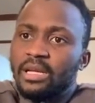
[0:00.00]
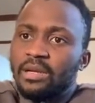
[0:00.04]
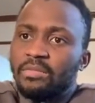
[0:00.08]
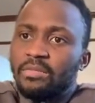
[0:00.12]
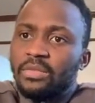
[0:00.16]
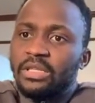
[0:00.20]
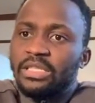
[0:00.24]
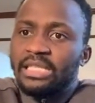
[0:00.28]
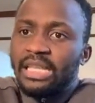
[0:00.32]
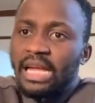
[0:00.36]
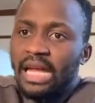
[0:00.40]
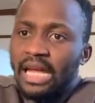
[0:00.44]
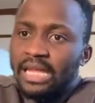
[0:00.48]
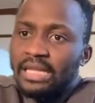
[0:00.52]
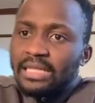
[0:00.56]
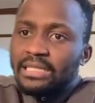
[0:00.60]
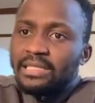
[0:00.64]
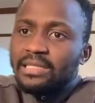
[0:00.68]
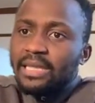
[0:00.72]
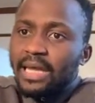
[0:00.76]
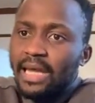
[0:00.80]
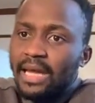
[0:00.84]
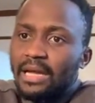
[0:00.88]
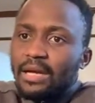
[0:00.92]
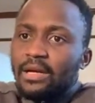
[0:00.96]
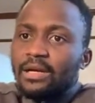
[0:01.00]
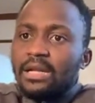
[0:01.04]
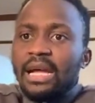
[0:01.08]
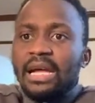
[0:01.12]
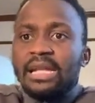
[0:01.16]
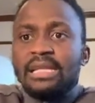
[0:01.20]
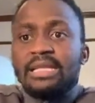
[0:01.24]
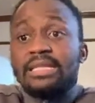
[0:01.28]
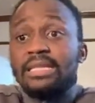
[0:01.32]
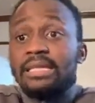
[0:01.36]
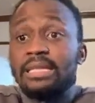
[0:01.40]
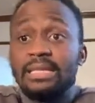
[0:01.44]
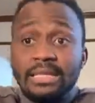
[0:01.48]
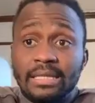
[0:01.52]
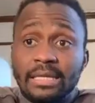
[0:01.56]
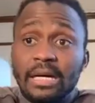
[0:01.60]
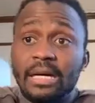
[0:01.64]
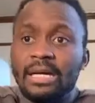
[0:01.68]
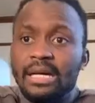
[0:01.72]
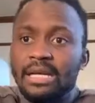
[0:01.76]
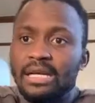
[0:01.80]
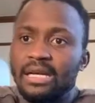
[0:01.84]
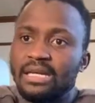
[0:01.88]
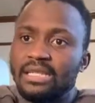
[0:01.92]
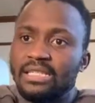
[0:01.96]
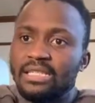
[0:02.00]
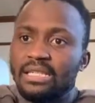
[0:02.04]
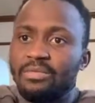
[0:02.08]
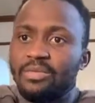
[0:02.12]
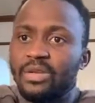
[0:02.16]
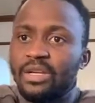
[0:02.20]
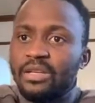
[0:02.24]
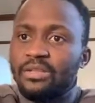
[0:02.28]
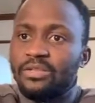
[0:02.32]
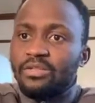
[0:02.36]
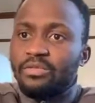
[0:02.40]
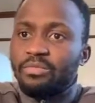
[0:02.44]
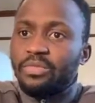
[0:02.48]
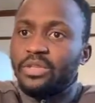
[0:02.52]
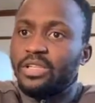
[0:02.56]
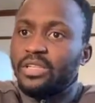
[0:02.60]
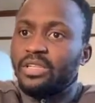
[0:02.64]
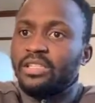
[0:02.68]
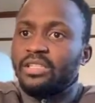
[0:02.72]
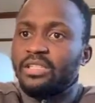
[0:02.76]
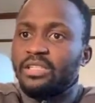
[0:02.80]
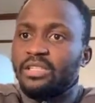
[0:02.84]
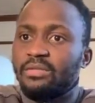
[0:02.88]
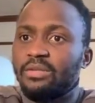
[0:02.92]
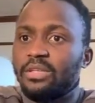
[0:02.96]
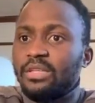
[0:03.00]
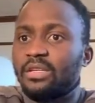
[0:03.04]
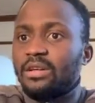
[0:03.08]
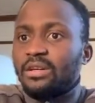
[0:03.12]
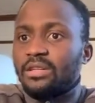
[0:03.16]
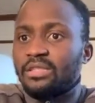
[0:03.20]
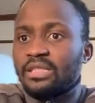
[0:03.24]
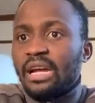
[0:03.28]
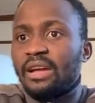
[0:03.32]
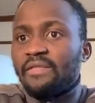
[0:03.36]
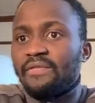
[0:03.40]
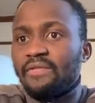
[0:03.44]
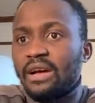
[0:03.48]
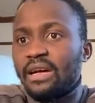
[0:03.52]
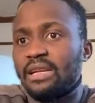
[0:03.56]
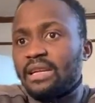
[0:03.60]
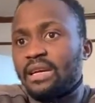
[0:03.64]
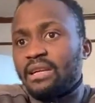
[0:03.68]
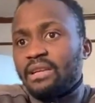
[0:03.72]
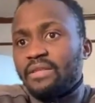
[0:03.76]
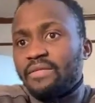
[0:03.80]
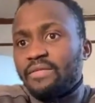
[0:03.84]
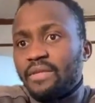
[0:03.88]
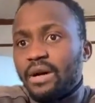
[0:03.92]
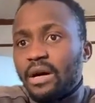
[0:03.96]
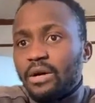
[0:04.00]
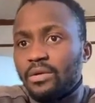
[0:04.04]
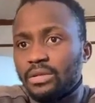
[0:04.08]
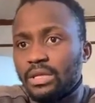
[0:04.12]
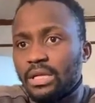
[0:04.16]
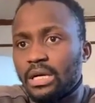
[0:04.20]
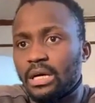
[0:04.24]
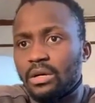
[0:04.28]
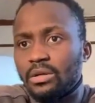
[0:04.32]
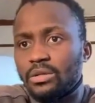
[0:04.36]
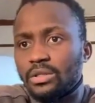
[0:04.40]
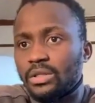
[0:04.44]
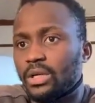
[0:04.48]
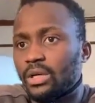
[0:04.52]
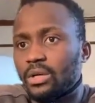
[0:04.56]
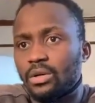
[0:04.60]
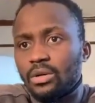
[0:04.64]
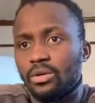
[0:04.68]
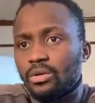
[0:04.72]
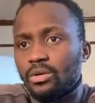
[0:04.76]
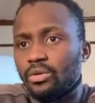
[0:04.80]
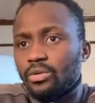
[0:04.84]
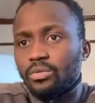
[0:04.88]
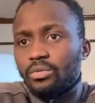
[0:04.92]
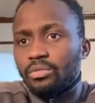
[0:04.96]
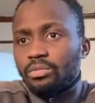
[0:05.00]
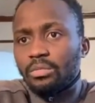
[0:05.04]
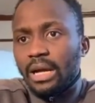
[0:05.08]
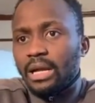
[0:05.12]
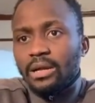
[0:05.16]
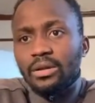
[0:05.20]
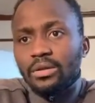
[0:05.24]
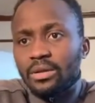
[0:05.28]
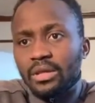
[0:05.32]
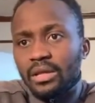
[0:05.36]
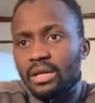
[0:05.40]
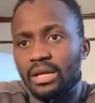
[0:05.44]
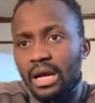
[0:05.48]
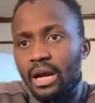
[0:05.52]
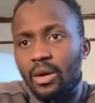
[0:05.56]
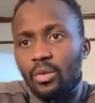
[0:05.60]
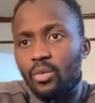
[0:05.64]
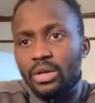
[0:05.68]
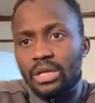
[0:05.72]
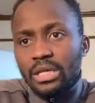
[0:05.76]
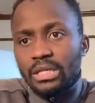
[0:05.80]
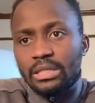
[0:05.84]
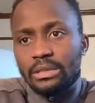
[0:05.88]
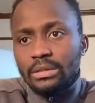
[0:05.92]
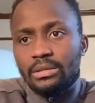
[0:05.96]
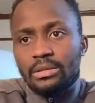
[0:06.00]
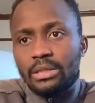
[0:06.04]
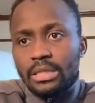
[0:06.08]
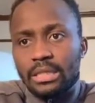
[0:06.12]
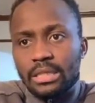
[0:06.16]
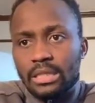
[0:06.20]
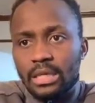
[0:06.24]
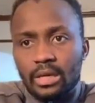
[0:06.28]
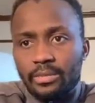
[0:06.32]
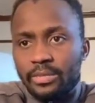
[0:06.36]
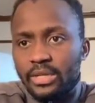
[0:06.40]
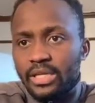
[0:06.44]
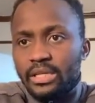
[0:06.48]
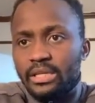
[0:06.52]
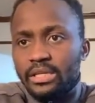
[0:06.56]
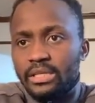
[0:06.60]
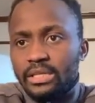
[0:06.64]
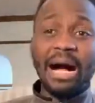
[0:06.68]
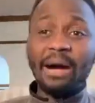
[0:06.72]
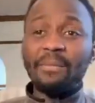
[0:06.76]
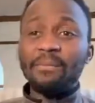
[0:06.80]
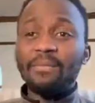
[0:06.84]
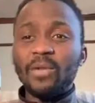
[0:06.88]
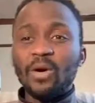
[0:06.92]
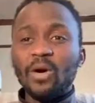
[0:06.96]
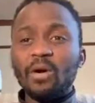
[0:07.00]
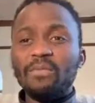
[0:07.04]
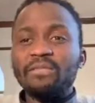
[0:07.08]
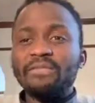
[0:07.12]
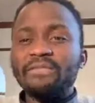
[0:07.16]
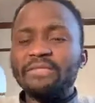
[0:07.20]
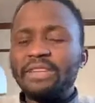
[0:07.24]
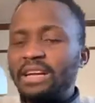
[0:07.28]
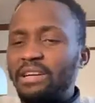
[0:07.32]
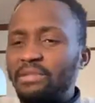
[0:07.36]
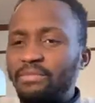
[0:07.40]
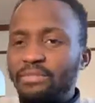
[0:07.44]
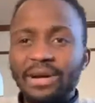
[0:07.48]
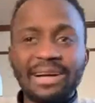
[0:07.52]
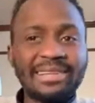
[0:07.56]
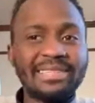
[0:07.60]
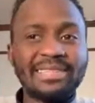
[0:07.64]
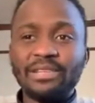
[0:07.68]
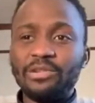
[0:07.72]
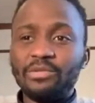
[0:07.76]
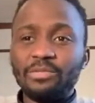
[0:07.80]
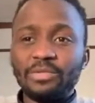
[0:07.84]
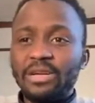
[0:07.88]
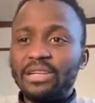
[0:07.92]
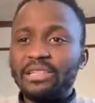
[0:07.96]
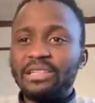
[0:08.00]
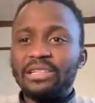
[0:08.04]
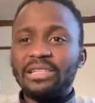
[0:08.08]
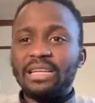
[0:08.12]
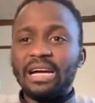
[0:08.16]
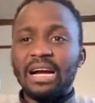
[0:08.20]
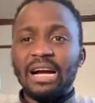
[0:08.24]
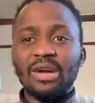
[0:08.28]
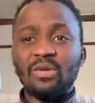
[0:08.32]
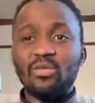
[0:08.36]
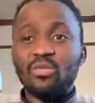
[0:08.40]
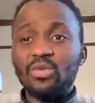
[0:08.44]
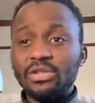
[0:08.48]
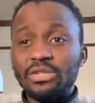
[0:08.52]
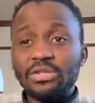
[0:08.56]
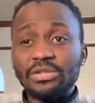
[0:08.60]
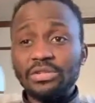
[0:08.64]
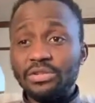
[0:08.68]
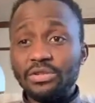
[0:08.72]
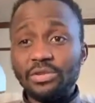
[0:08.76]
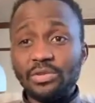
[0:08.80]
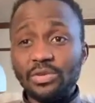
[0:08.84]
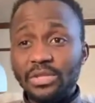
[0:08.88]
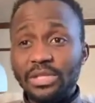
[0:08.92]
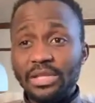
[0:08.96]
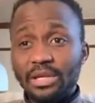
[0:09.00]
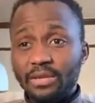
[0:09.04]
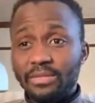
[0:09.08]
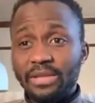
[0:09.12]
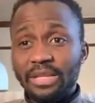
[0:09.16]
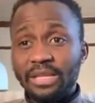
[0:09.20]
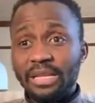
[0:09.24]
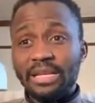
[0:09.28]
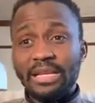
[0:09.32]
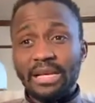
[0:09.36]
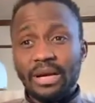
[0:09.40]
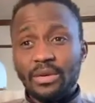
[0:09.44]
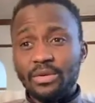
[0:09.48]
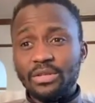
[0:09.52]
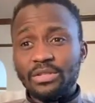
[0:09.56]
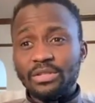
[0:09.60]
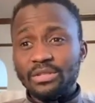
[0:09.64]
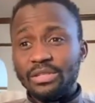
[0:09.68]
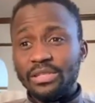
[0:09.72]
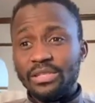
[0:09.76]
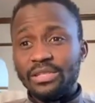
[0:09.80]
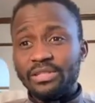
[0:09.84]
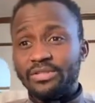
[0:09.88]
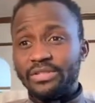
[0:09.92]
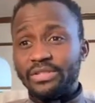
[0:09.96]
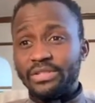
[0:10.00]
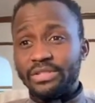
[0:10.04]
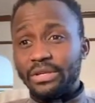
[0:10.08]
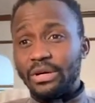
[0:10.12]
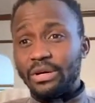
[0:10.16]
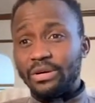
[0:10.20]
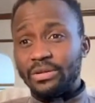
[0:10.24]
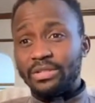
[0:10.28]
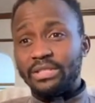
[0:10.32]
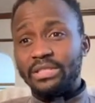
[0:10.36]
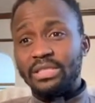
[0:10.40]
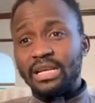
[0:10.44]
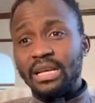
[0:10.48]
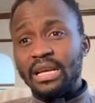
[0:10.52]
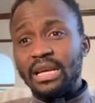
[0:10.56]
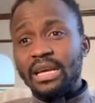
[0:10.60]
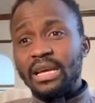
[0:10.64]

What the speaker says: But then thank God I did not get accepted into PhD because I finally found out, oh, I don't think I wanted to do economics. I'm more of a very practical person. I want to do something and I want to see the results.